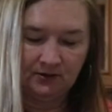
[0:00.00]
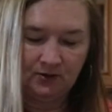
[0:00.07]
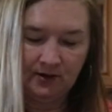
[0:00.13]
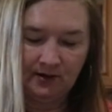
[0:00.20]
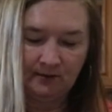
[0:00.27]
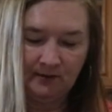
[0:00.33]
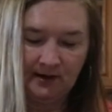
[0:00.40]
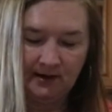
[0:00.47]

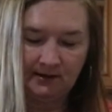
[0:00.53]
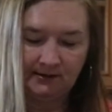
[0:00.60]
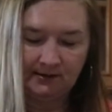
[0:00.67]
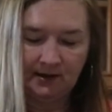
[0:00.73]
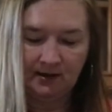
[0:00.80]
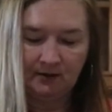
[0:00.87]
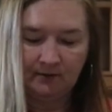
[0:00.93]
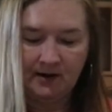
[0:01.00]
quick mix
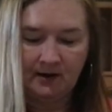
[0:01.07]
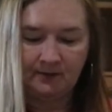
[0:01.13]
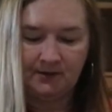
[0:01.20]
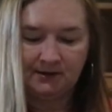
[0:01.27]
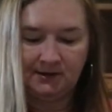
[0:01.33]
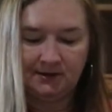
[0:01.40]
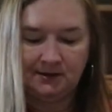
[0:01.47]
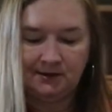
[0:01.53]
and pop
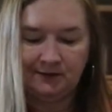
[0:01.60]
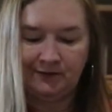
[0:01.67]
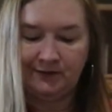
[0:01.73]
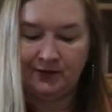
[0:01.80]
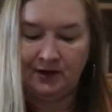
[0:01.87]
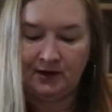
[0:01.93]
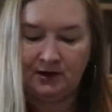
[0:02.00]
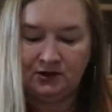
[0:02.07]
this into the
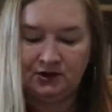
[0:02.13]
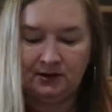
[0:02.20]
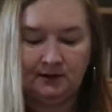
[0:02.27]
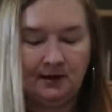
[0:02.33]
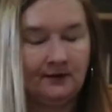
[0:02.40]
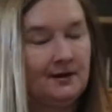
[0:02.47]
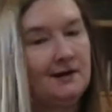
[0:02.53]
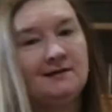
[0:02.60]
fridge and
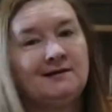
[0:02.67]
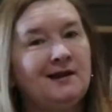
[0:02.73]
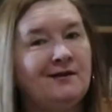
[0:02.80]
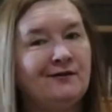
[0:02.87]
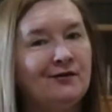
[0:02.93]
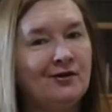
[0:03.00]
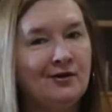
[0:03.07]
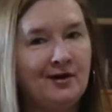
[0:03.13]
let that
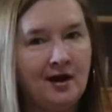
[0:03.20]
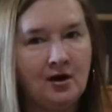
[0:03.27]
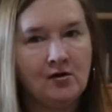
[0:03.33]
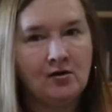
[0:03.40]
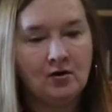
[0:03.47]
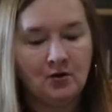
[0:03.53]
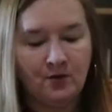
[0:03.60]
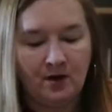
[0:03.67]
set for an
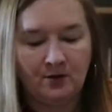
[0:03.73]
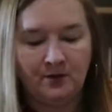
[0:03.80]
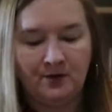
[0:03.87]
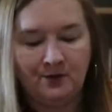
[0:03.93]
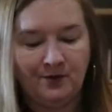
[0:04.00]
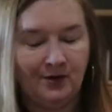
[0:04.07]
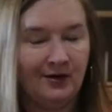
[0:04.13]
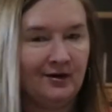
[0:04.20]
hour while we
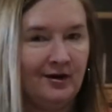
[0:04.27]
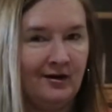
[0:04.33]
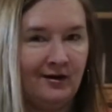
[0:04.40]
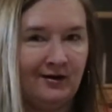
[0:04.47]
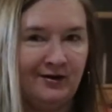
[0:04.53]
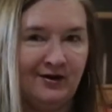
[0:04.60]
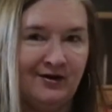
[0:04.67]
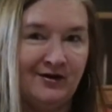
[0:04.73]
work
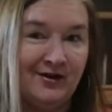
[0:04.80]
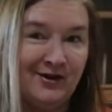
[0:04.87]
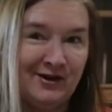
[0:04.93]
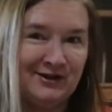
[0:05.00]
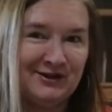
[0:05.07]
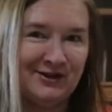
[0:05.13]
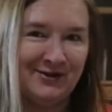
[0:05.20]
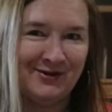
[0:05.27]
on our
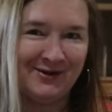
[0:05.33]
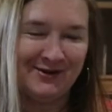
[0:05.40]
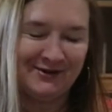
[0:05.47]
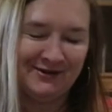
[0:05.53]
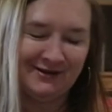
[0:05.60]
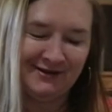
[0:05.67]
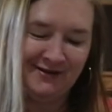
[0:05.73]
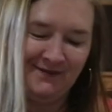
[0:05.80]
artichoke
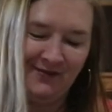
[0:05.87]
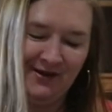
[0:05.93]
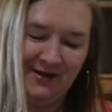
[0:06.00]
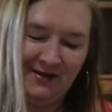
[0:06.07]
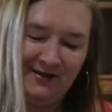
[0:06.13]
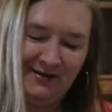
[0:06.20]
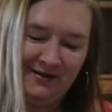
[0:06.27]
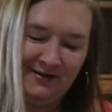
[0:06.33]
hearts.
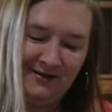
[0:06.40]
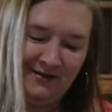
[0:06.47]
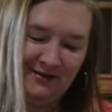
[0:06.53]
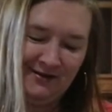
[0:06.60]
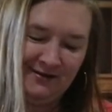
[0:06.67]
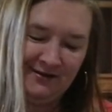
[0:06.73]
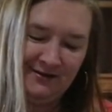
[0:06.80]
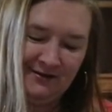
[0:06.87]

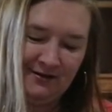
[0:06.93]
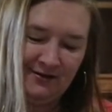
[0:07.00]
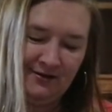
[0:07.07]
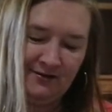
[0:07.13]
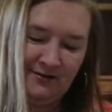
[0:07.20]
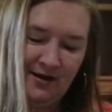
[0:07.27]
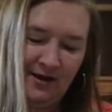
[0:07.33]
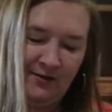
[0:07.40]
So
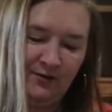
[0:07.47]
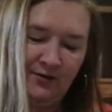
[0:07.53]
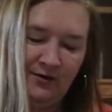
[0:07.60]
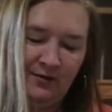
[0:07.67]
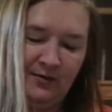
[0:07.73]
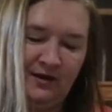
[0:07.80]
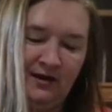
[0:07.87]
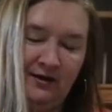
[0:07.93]
I
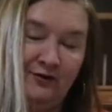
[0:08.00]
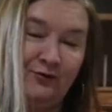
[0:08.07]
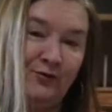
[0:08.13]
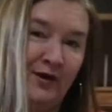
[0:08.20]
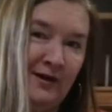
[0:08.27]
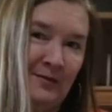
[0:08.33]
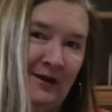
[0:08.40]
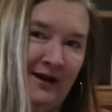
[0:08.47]
will be
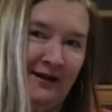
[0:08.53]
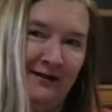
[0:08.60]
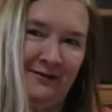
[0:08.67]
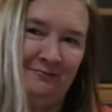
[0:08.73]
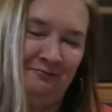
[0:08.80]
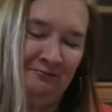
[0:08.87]
right back.